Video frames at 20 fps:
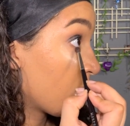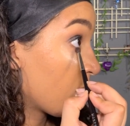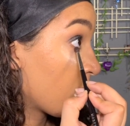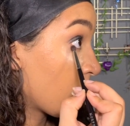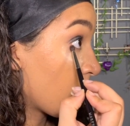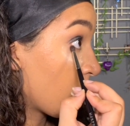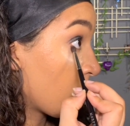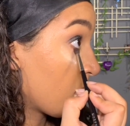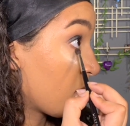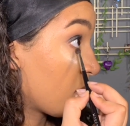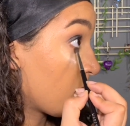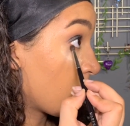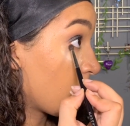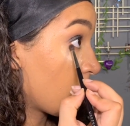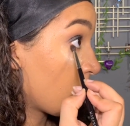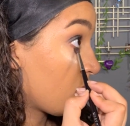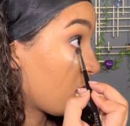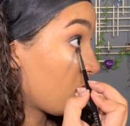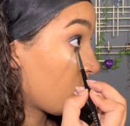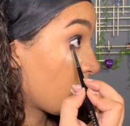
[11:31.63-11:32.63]
from
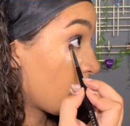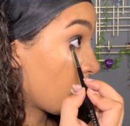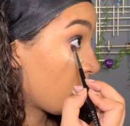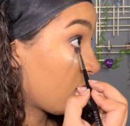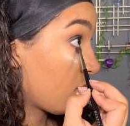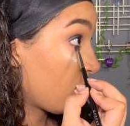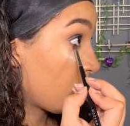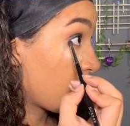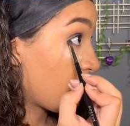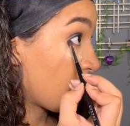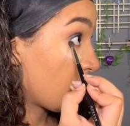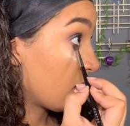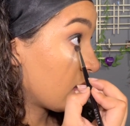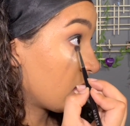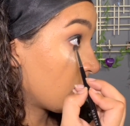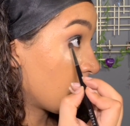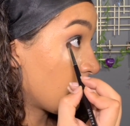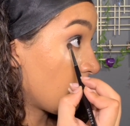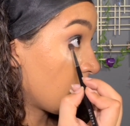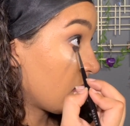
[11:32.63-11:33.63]

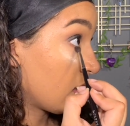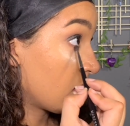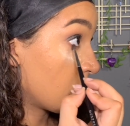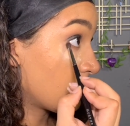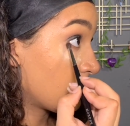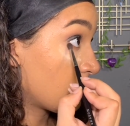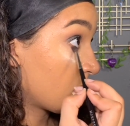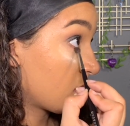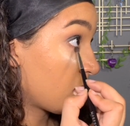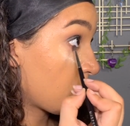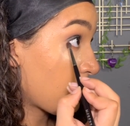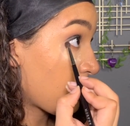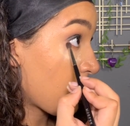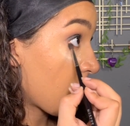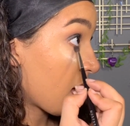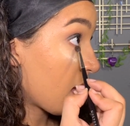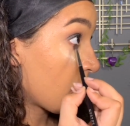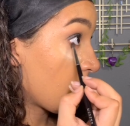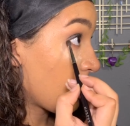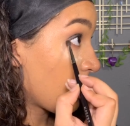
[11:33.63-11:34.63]
Fenty's
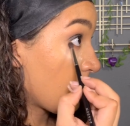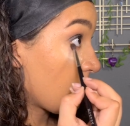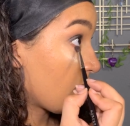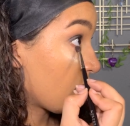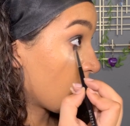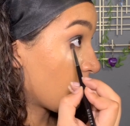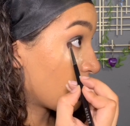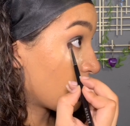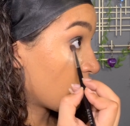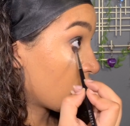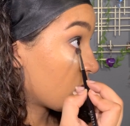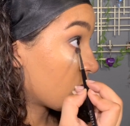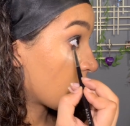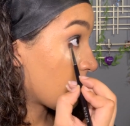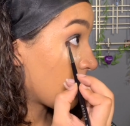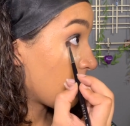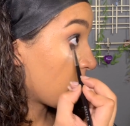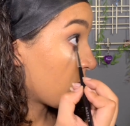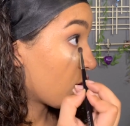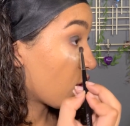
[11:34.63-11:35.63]
palette and just
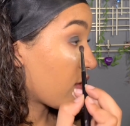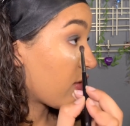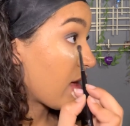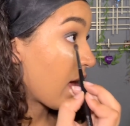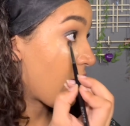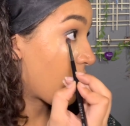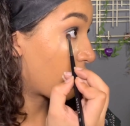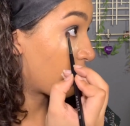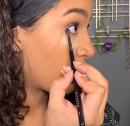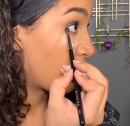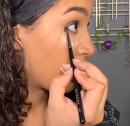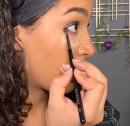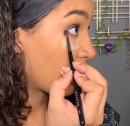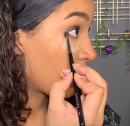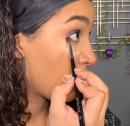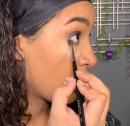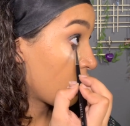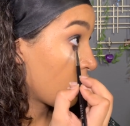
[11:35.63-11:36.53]
keep it on the outer